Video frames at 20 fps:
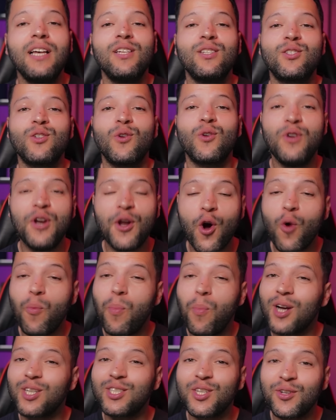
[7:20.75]
So no,
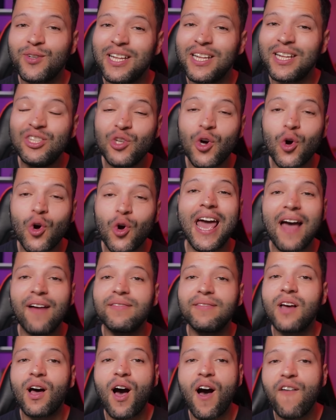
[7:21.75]
Barcelona don't
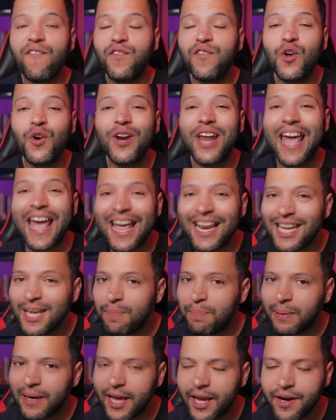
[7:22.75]
have to offload
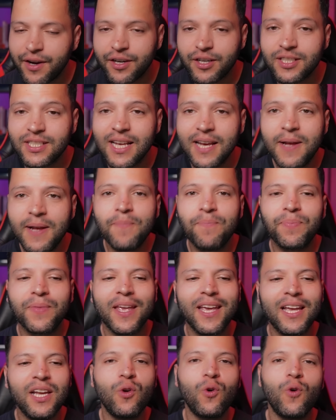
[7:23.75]
any players
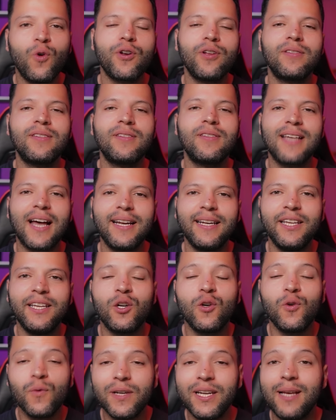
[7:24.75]
in order to sign
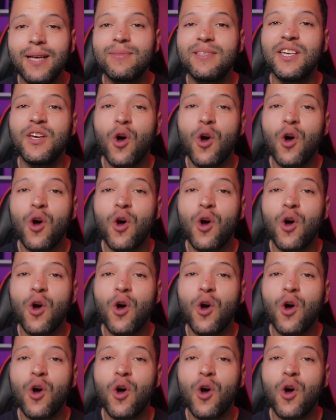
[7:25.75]
Nico Williams.